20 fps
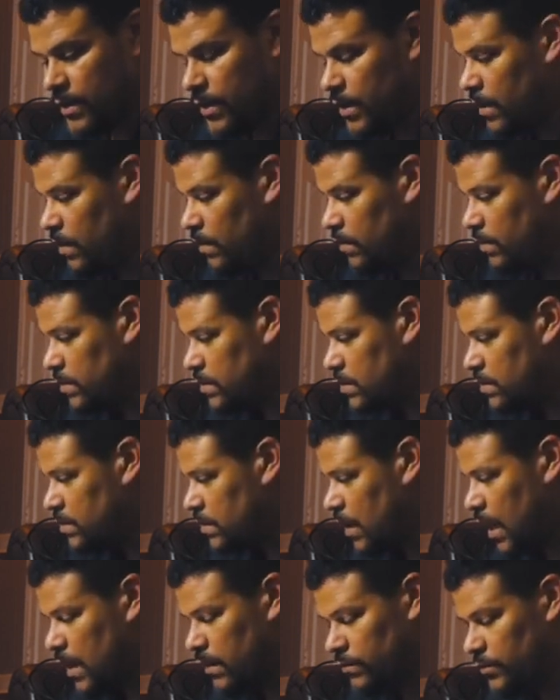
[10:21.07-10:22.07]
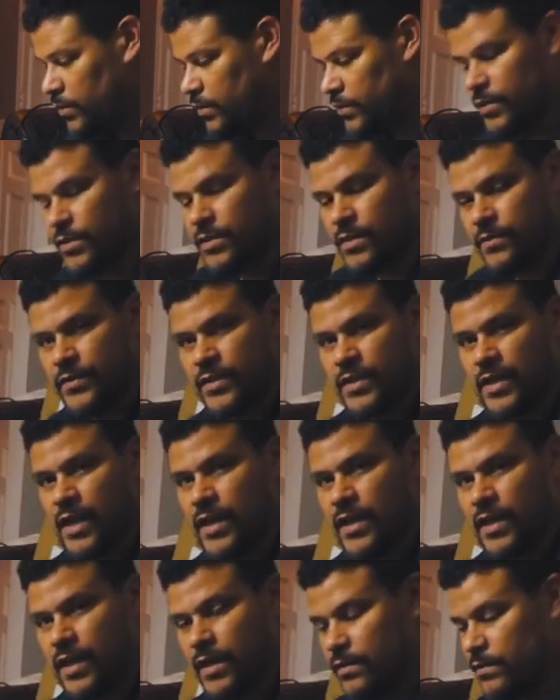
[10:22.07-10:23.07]
because I don't do this every day
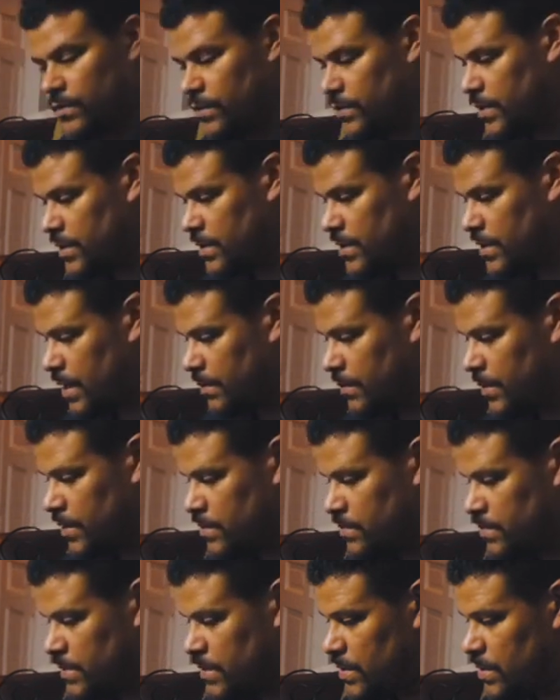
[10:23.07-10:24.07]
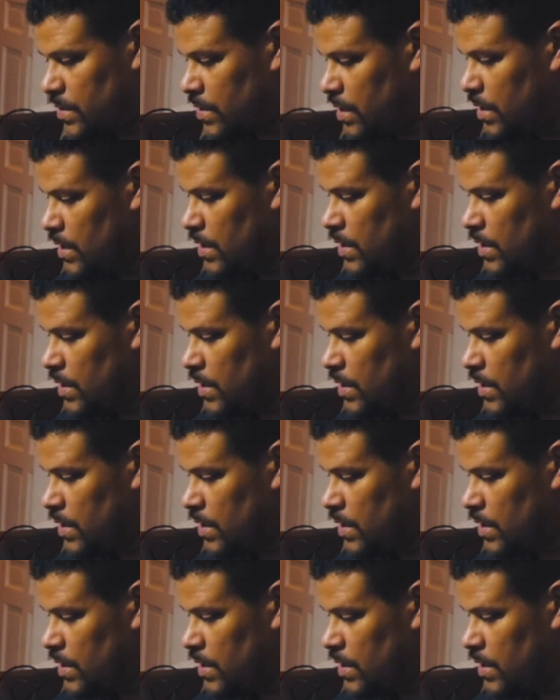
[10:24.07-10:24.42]
and I don't know the exact measurements.